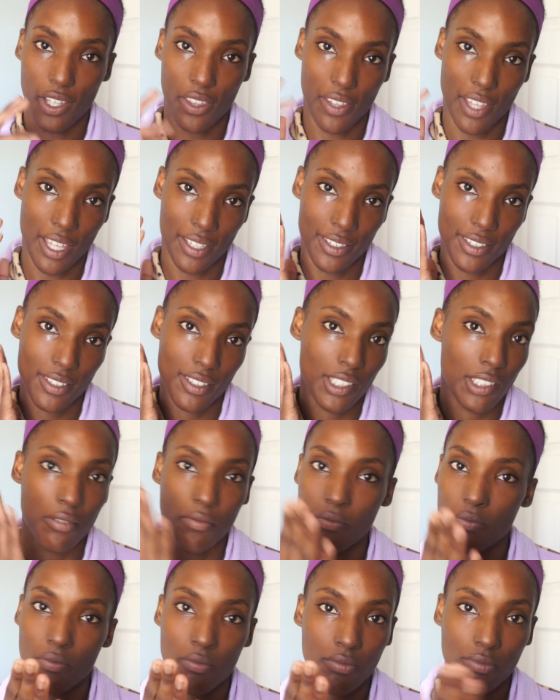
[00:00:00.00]
and that's
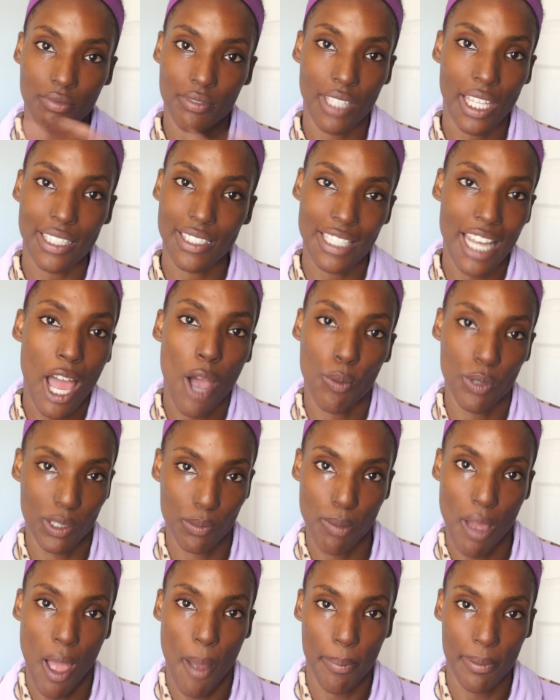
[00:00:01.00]
not what's
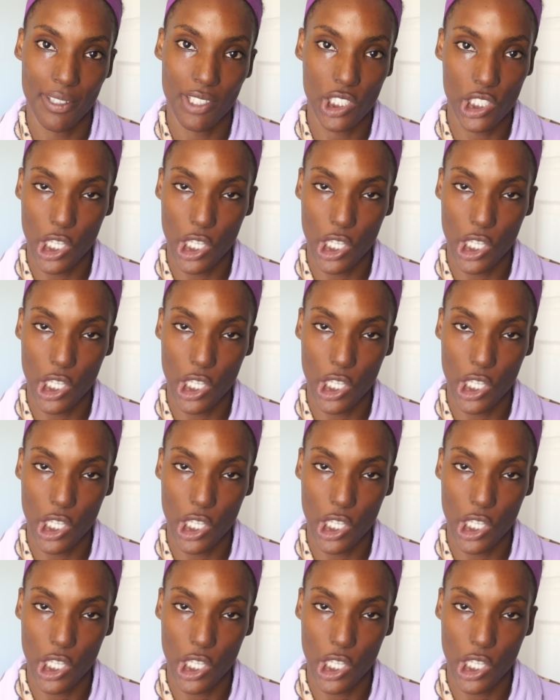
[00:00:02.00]
popping.